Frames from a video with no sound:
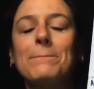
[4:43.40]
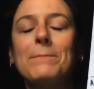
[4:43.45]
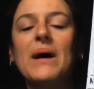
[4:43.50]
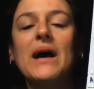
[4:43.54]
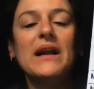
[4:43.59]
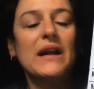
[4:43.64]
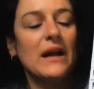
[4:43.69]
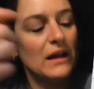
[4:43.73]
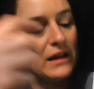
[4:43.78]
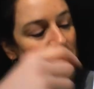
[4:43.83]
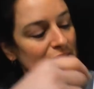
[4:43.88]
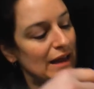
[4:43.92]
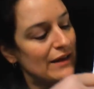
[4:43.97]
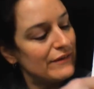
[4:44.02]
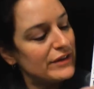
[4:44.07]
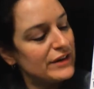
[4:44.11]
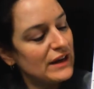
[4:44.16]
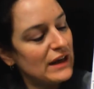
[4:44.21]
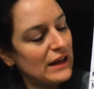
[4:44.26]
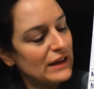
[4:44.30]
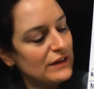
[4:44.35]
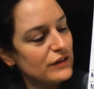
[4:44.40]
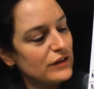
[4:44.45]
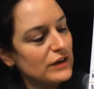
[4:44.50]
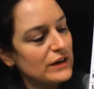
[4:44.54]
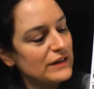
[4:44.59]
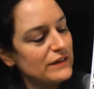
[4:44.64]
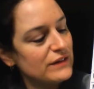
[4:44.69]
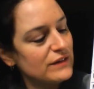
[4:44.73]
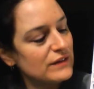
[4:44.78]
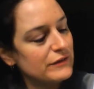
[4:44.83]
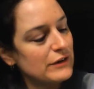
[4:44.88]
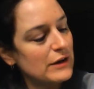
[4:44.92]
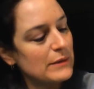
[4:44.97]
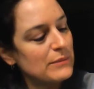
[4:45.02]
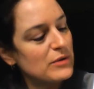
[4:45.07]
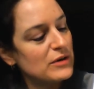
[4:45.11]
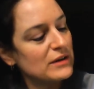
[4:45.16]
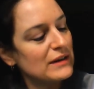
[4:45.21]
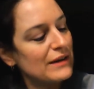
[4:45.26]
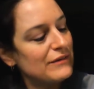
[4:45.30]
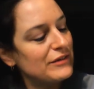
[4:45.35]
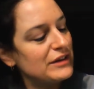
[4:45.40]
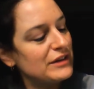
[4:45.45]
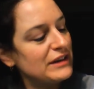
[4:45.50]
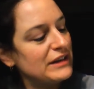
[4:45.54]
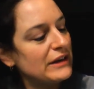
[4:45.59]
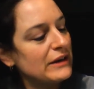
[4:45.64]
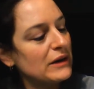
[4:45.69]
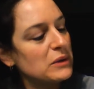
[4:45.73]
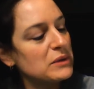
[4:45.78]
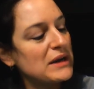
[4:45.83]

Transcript: but 1,100s, if I put 11 here,